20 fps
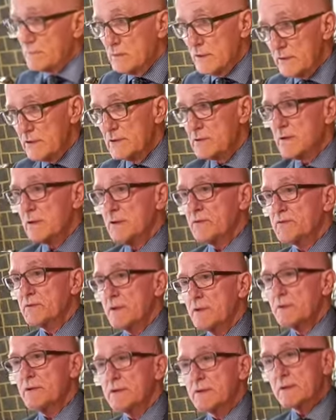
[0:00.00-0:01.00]
What you've got
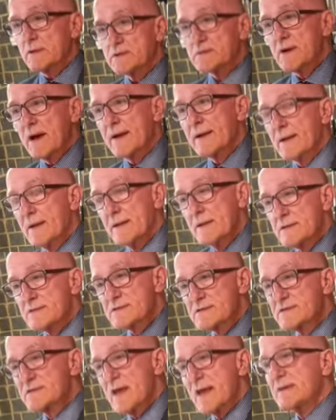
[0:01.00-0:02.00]
to do, you've got to say,
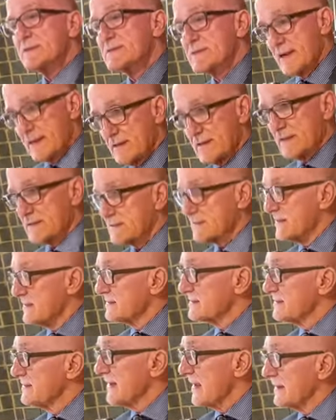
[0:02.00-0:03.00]
set
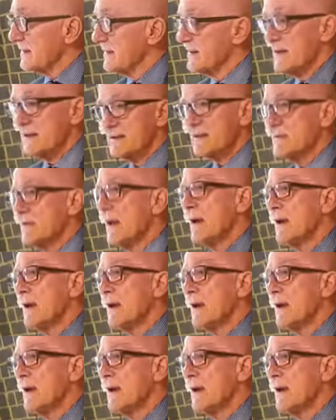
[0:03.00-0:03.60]
sentences. None of this.